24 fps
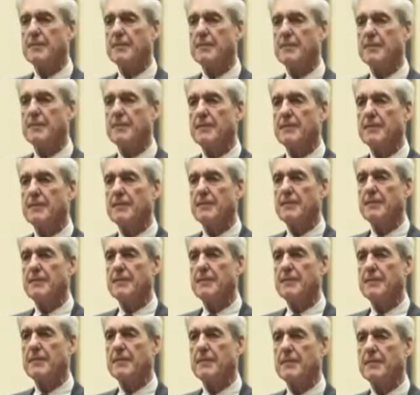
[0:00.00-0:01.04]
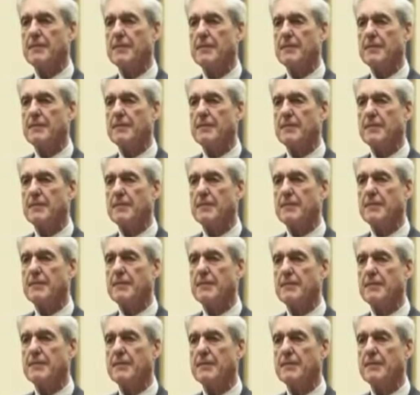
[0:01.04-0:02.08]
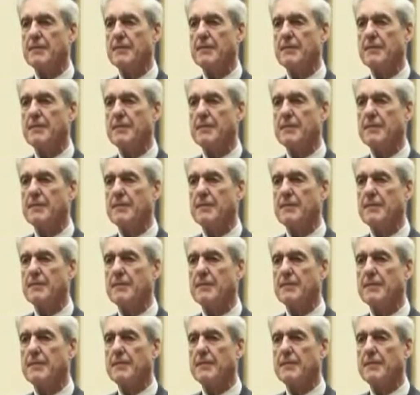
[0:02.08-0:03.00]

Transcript: No words are spoken by the person on screen.